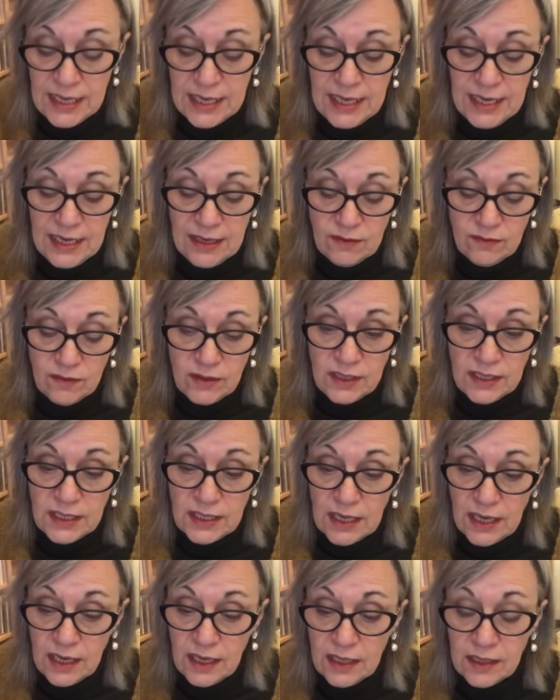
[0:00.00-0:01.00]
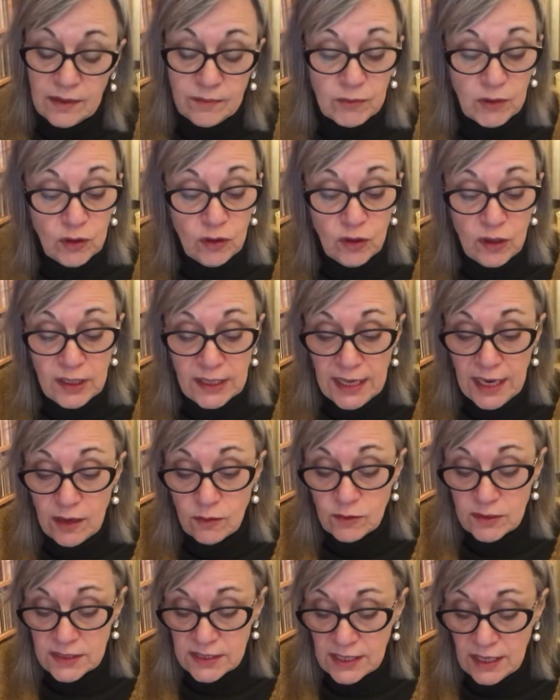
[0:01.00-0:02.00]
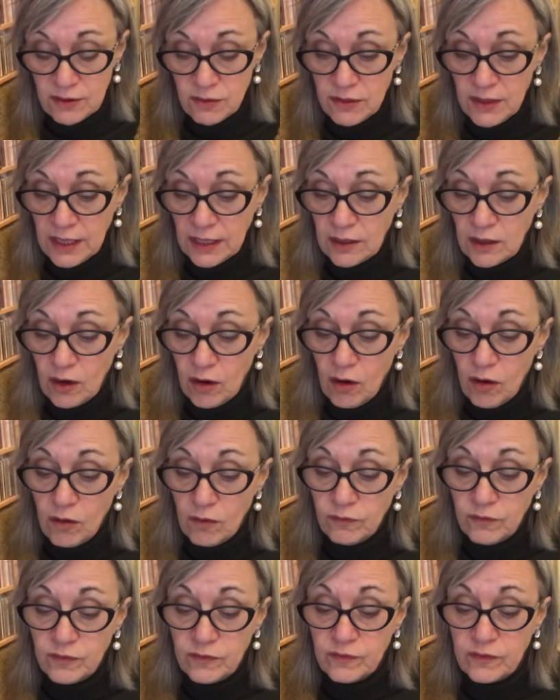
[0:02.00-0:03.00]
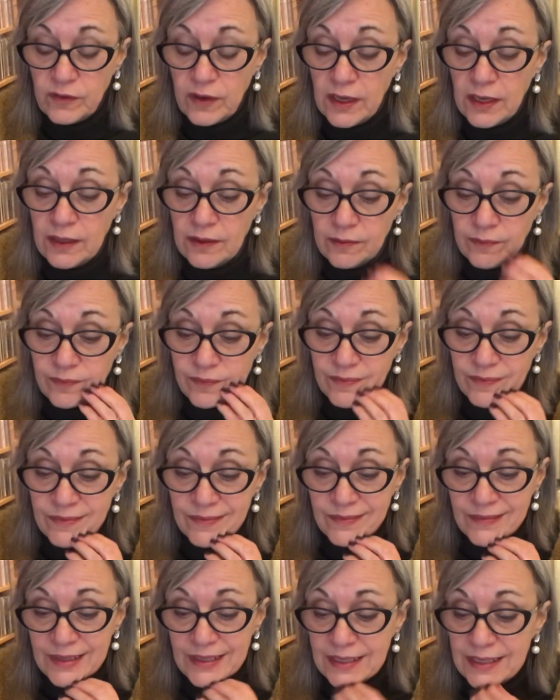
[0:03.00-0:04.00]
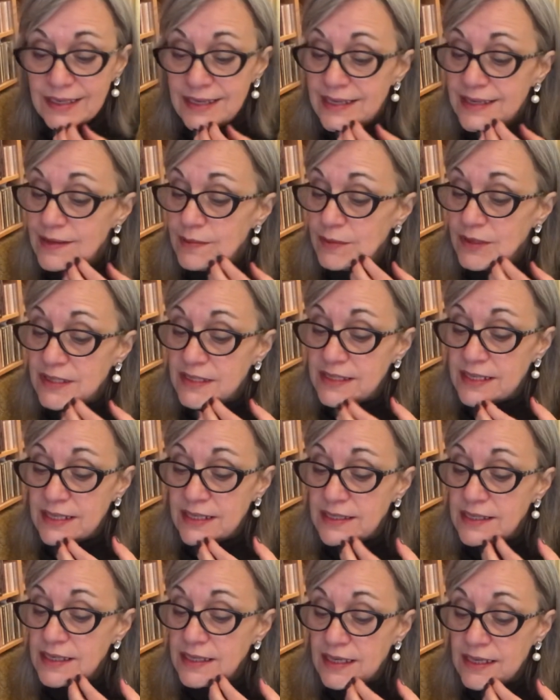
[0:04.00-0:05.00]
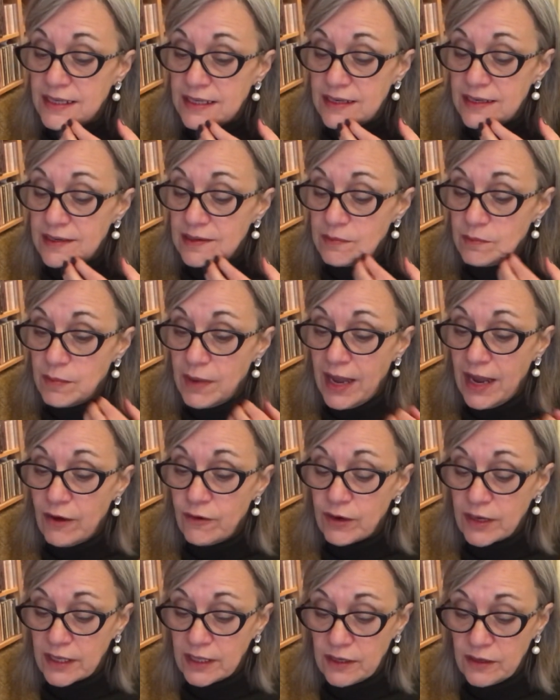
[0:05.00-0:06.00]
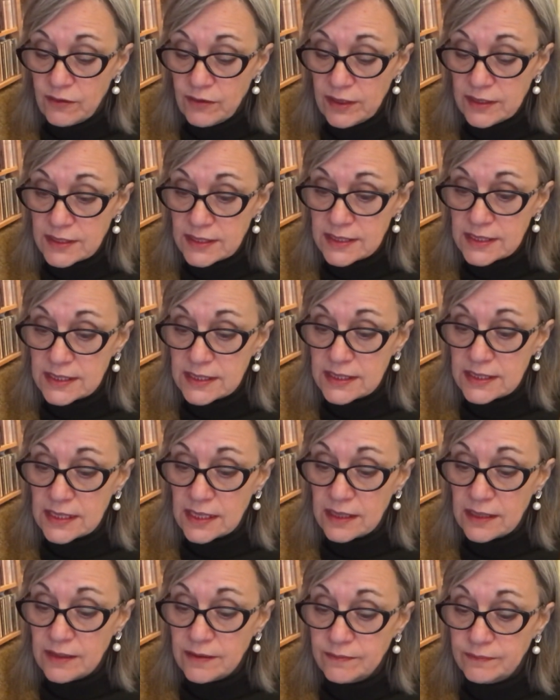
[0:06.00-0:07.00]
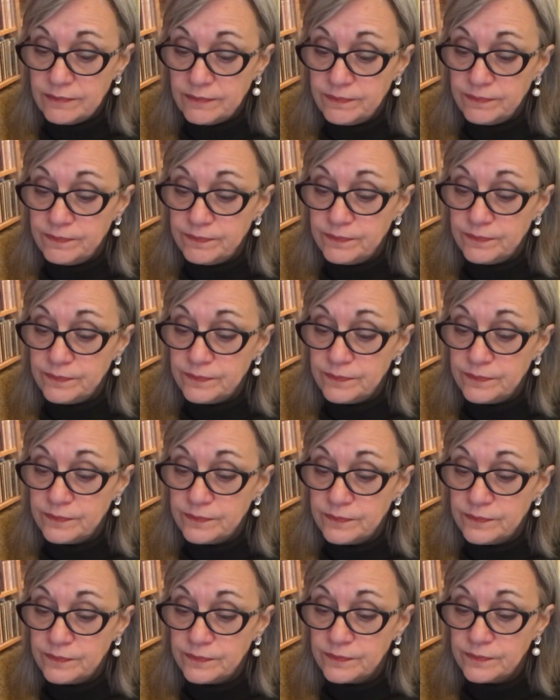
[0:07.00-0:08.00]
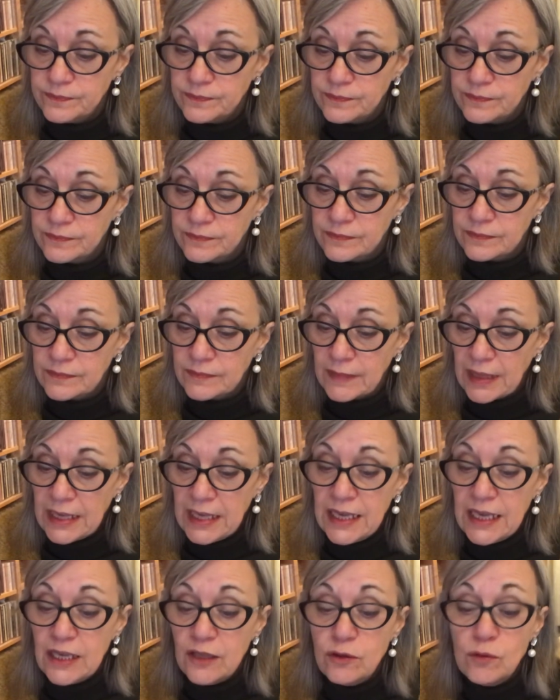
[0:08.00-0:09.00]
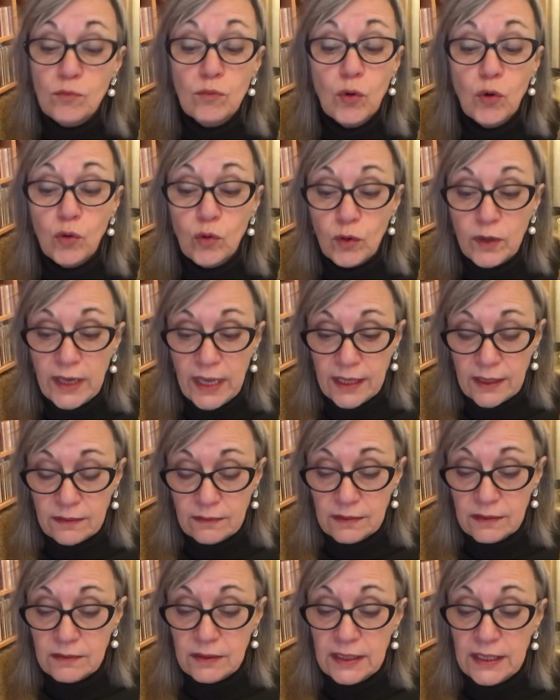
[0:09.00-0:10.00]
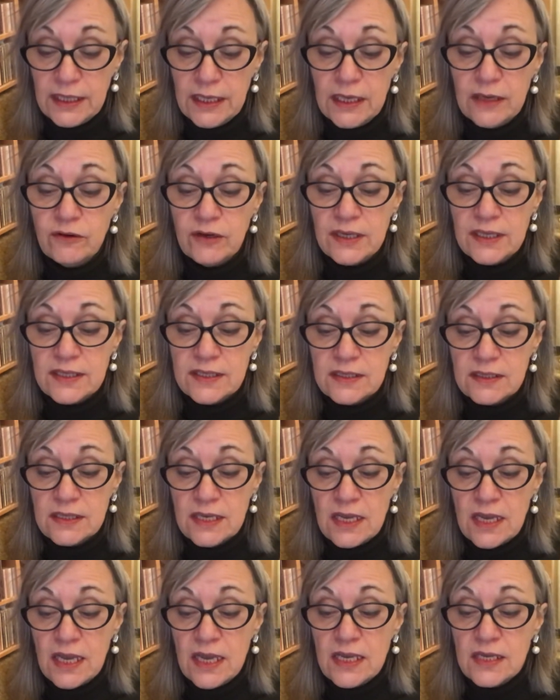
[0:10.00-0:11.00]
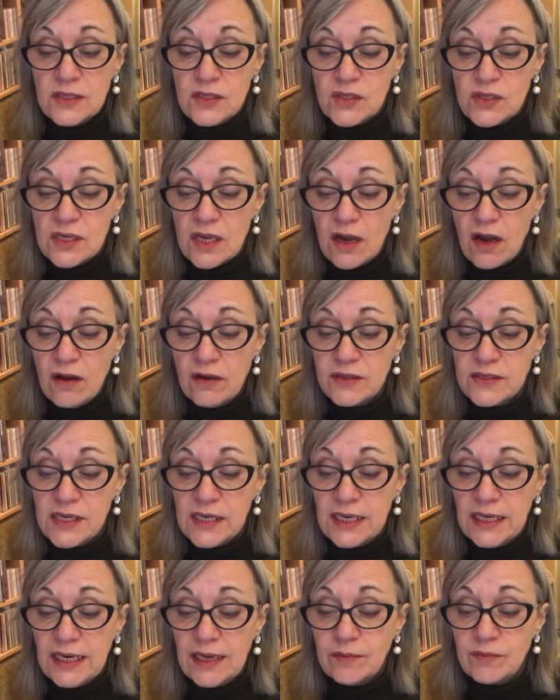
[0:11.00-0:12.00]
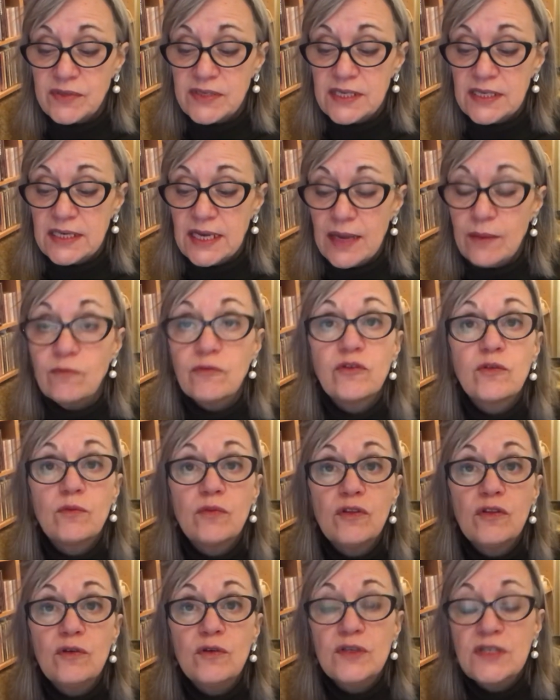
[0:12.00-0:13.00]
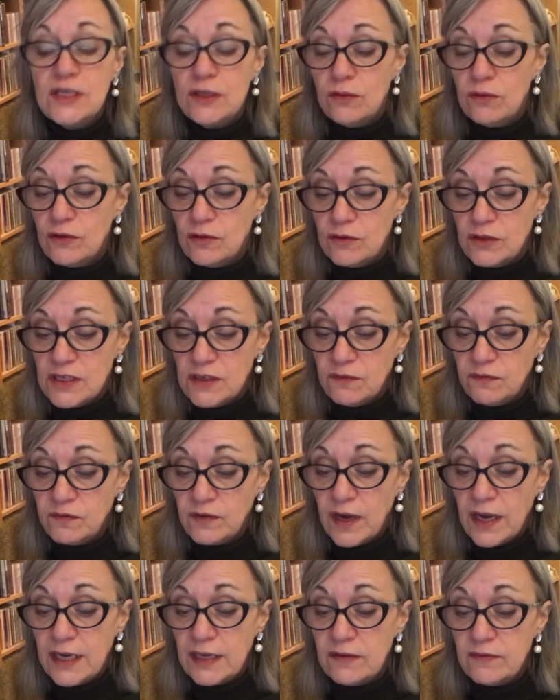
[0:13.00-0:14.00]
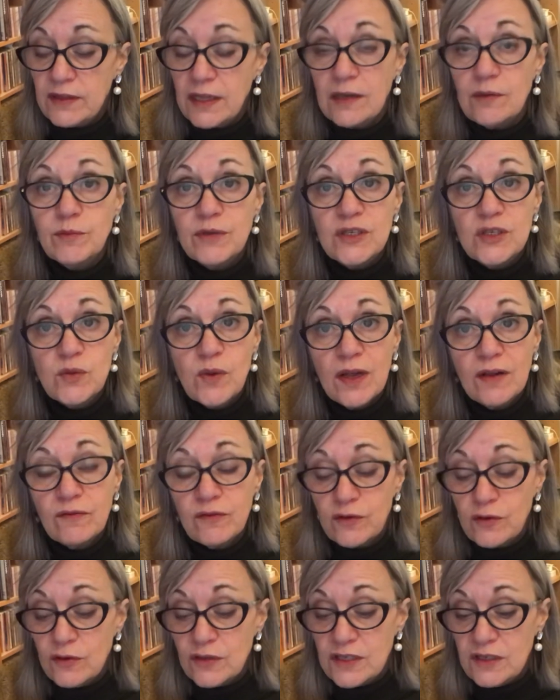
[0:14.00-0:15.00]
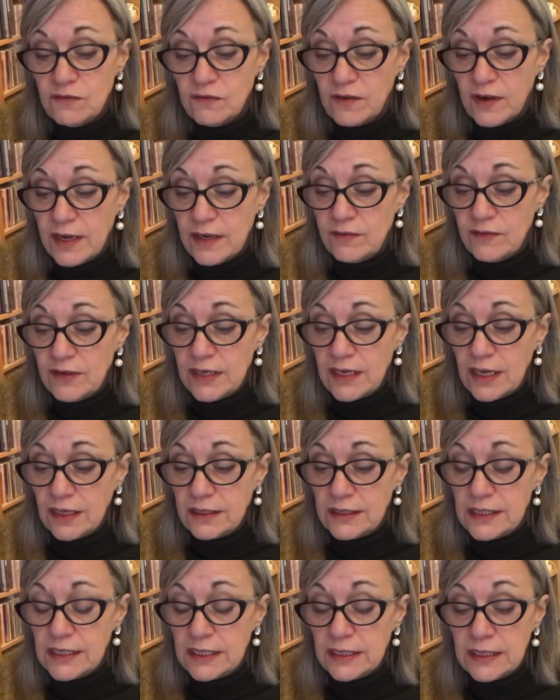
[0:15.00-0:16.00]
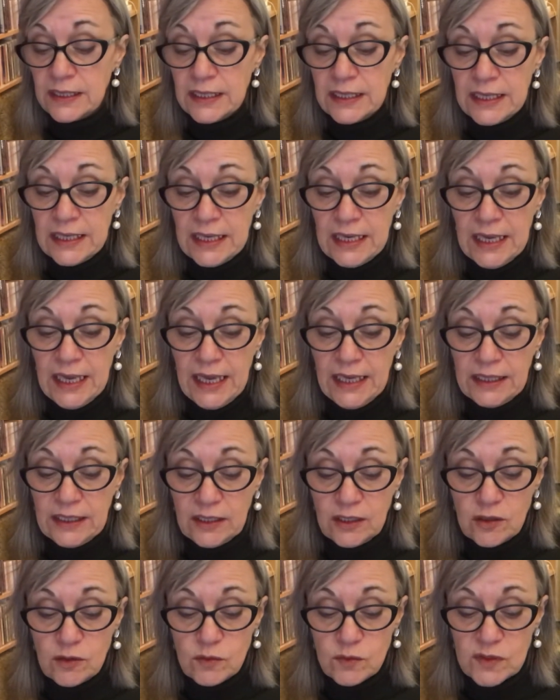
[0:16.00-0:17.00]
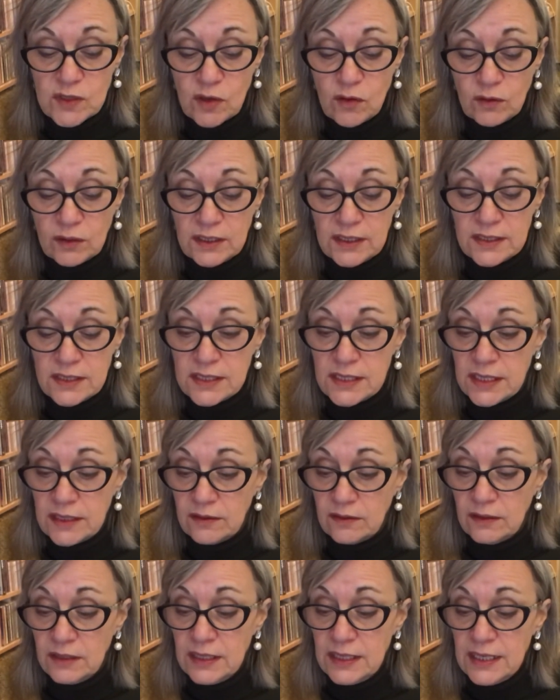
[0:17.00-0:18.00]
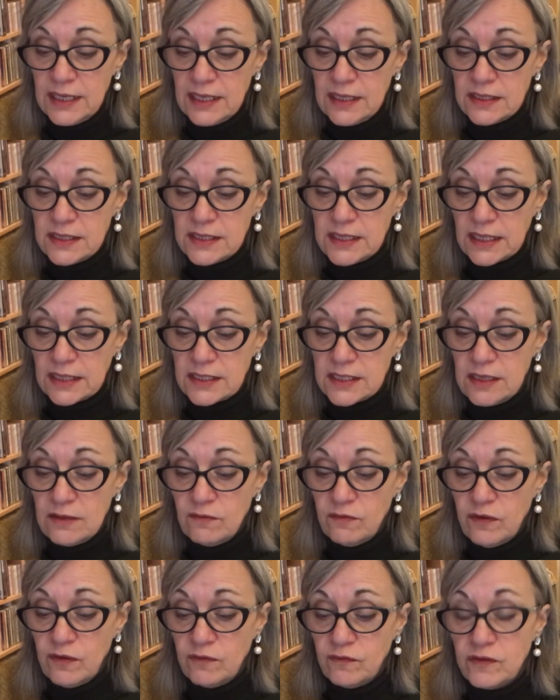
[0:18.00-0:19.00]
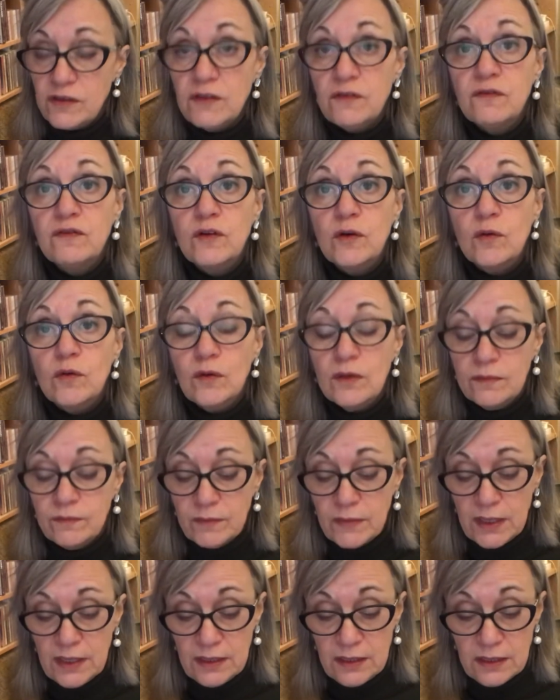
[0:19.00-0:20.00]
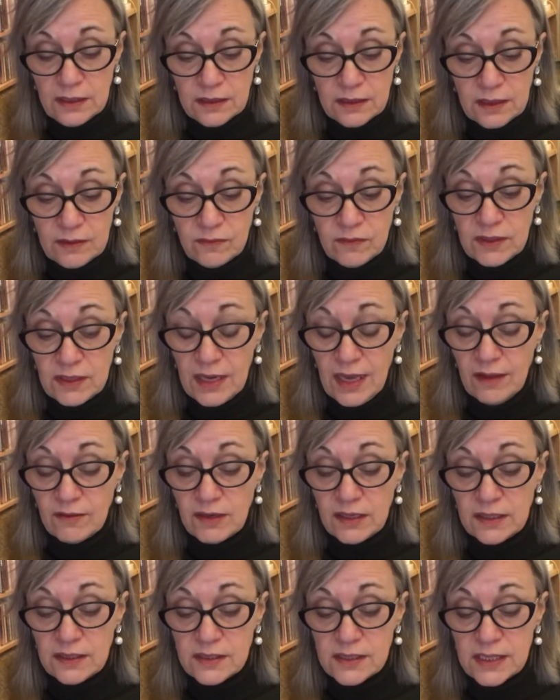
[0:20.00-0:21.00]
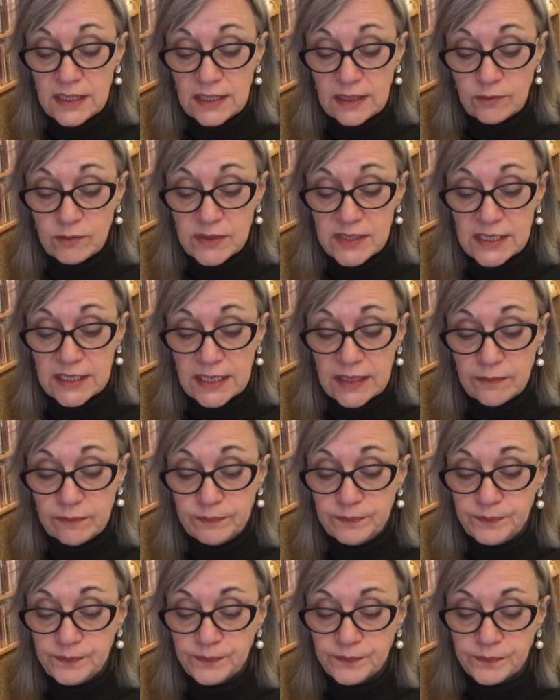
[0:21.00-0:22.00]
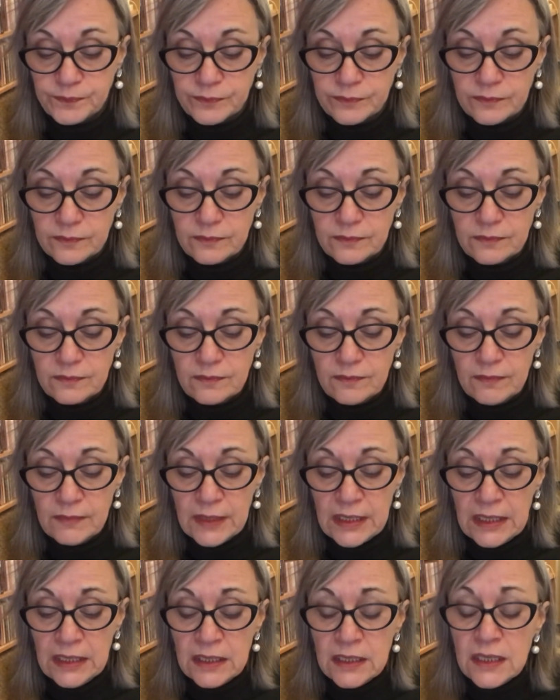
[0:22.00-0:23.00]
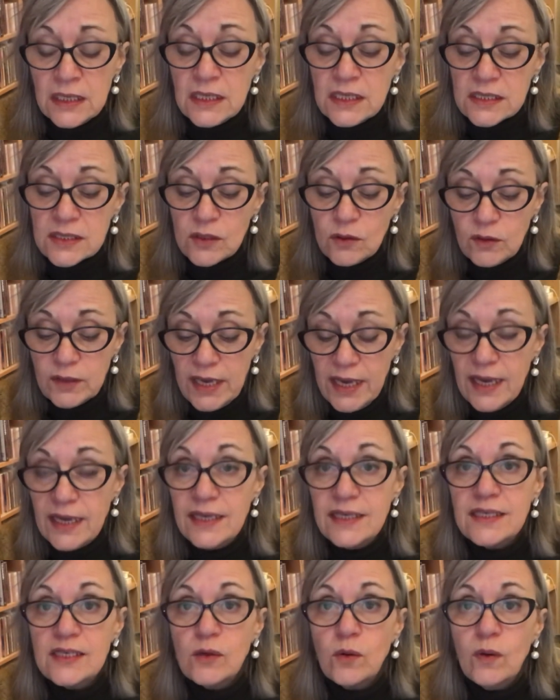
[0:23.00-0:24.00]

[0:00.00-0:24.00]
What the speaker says: in the early hours, I think, of in America it's in the morning. Here it's starting in Amsterdam from 13:35. That'll be 12:35 in London, and it goes on until 1654 in the Netherlands, in Amsterdam. So yeah, it's